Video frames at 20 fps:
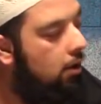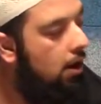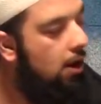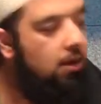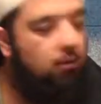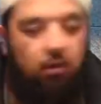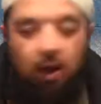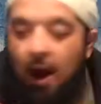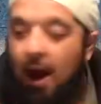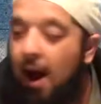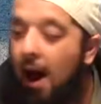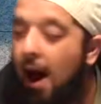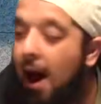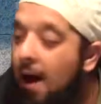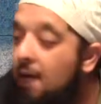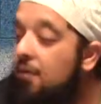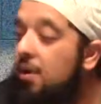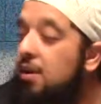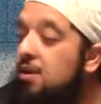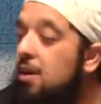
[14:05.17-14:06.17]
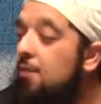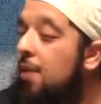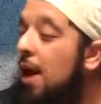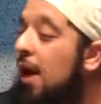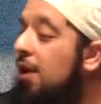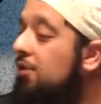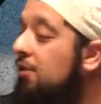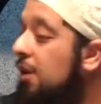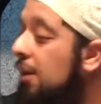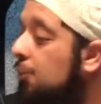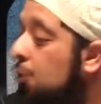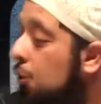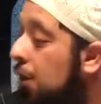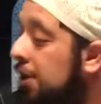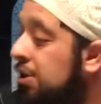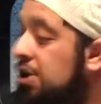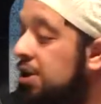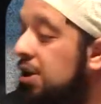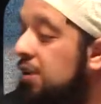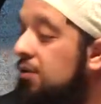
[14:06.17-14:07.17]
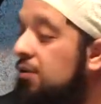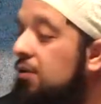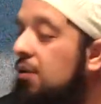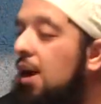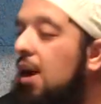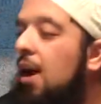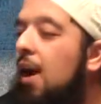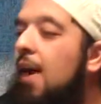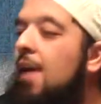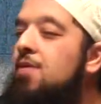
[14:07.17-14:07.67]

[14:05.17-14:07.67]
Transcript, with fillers: He's having them ask him questions.